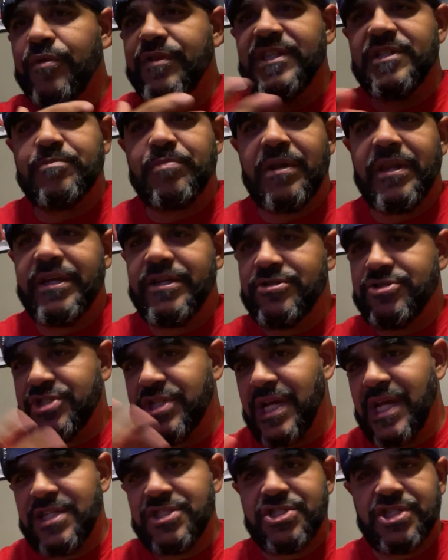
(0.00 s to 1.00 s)
these players,
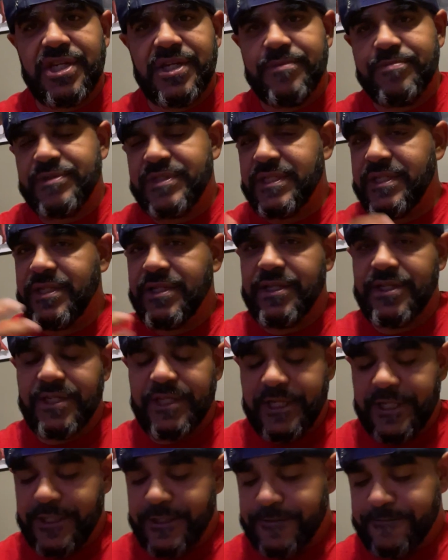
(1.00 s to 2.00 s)
Josh Gibson
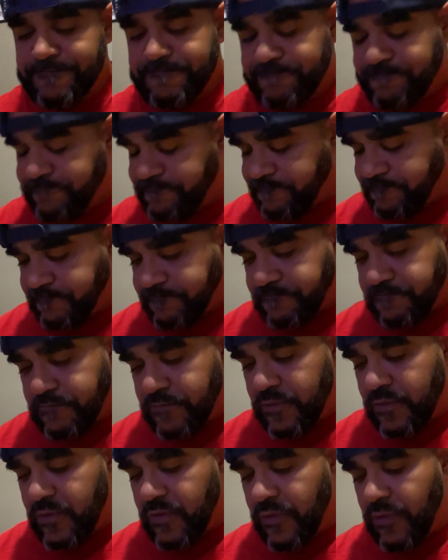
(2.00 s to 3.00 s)
and
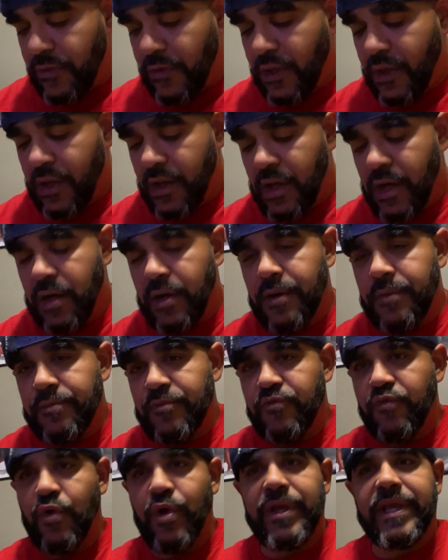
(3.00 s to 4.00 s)

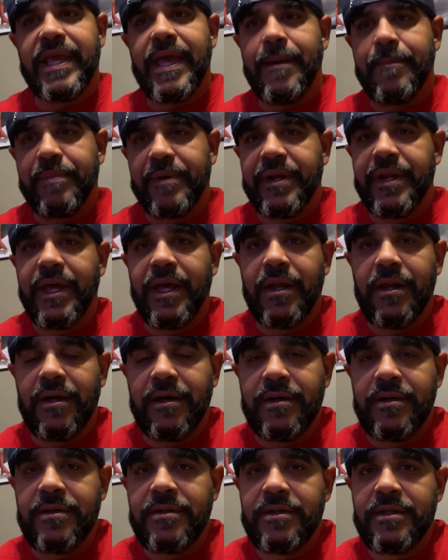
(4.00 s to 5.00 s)
Roy
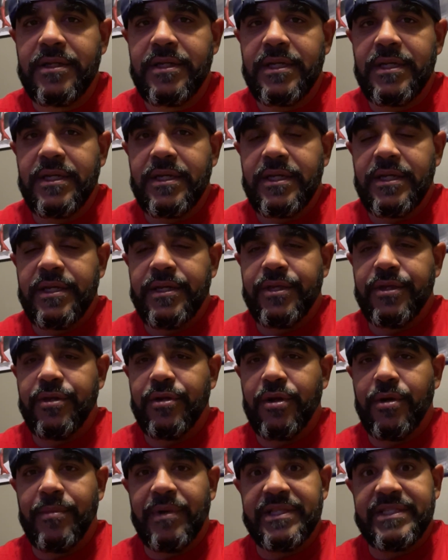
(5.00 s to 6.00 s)
Campanella. You
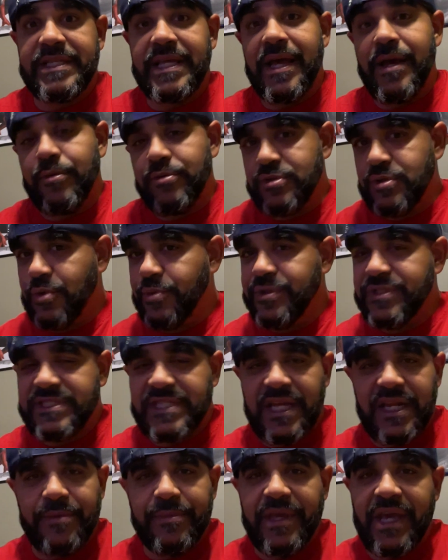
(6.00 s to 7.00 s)
know, my dad was always
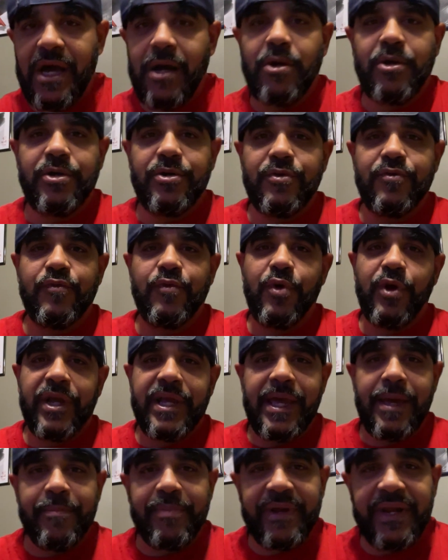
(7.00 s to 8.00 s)
telling me how good Roy
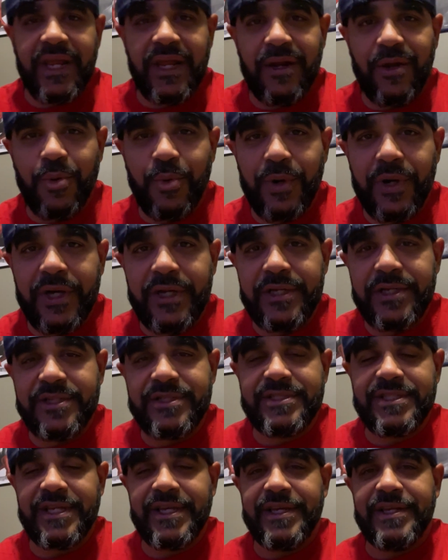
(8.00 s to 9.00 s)
Campanella
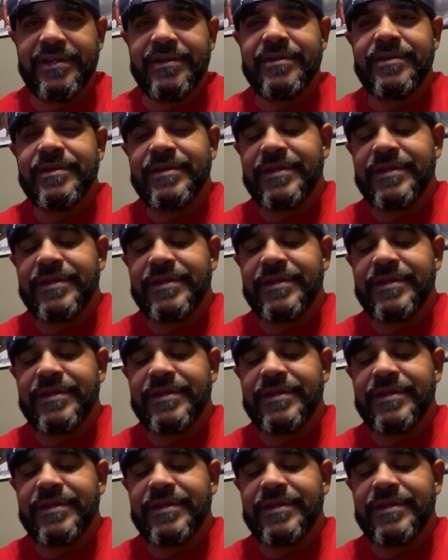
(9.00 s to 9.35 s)
was. And,